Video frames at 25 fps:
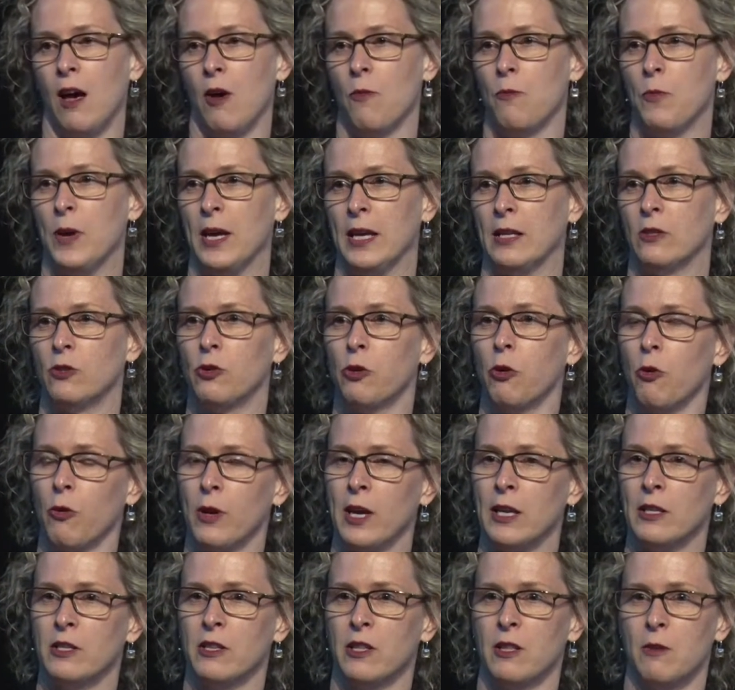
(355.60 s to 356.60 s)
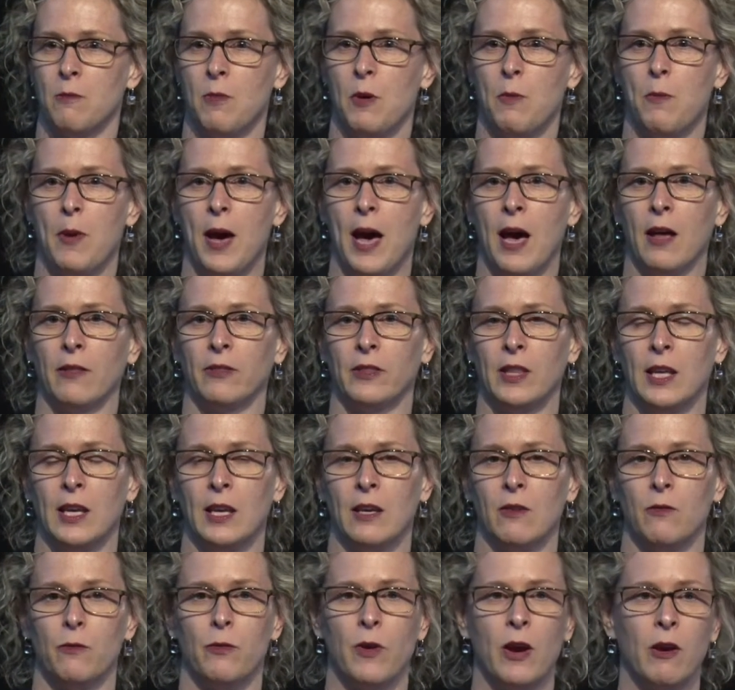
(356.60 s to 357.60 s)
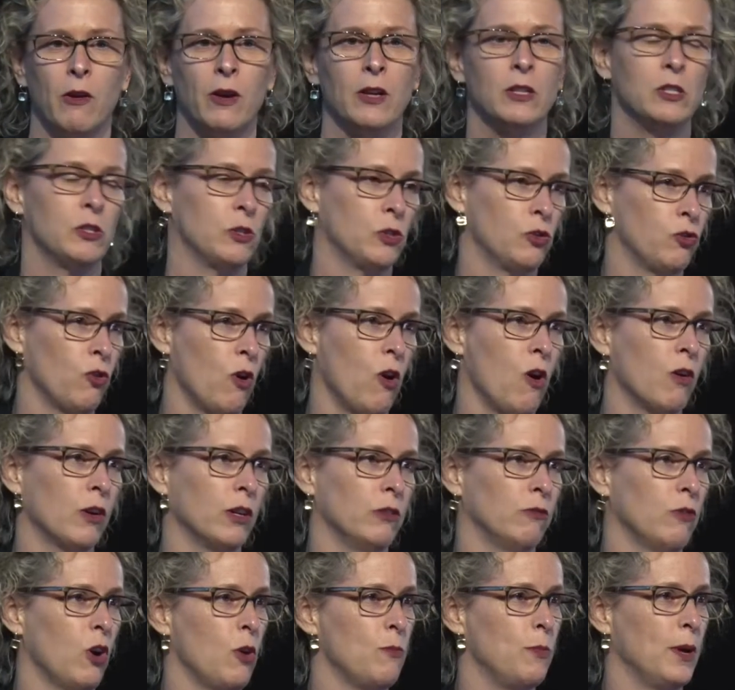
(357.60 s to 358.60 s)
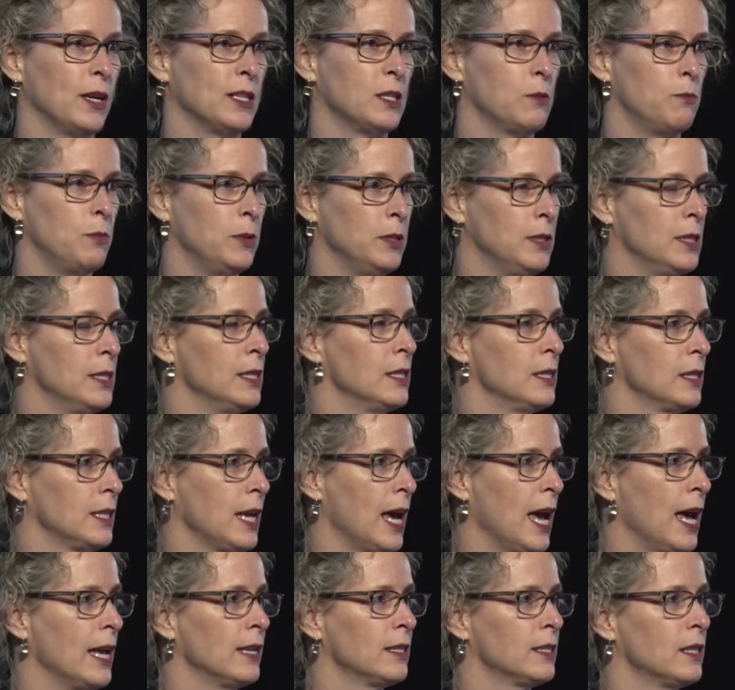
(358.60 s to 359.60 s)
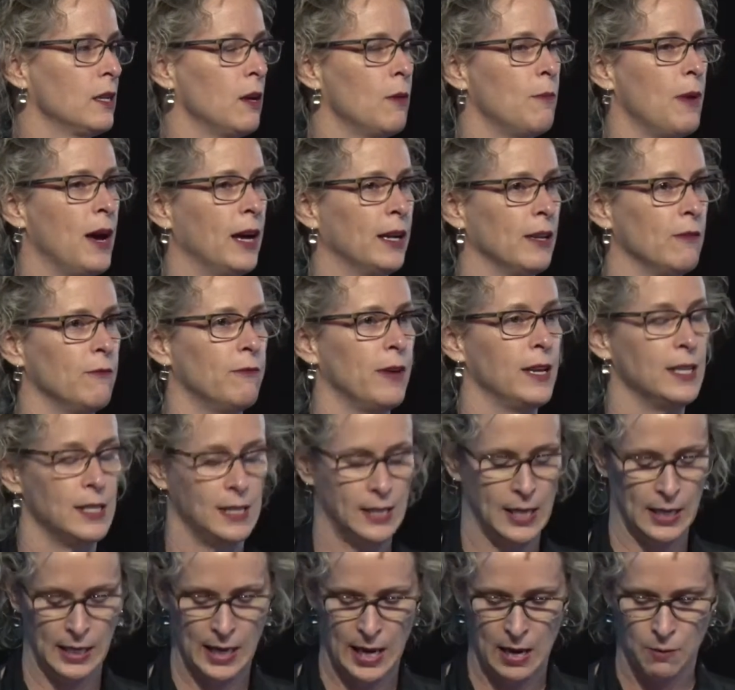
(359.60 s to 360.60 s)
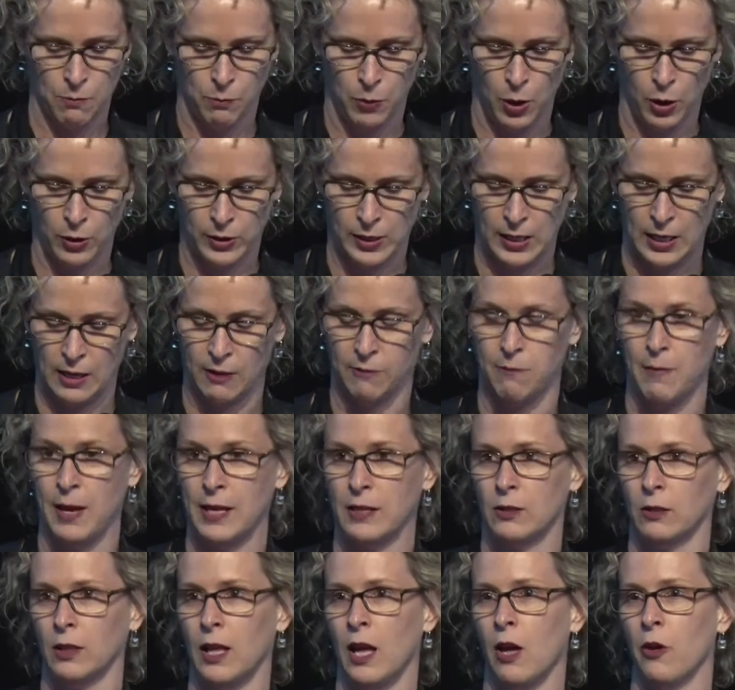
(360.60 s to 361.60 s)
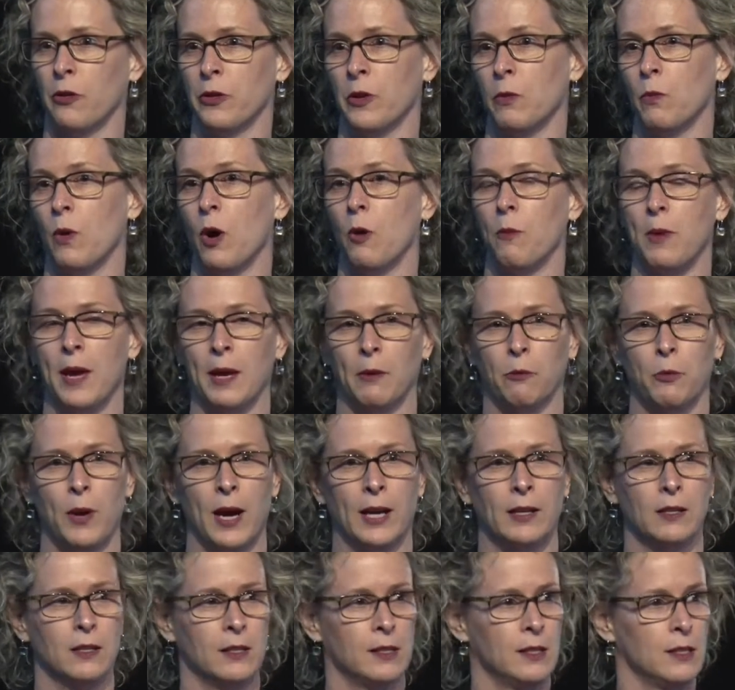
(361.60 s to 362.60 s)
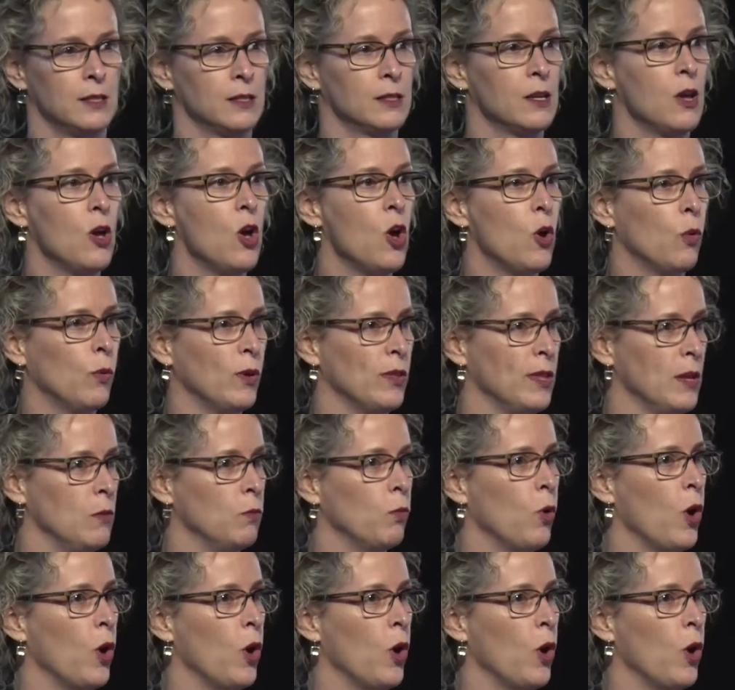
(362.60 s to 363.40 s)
be talking to them about the very strong and robust business case about investing in positive mental health and wellbeing practices within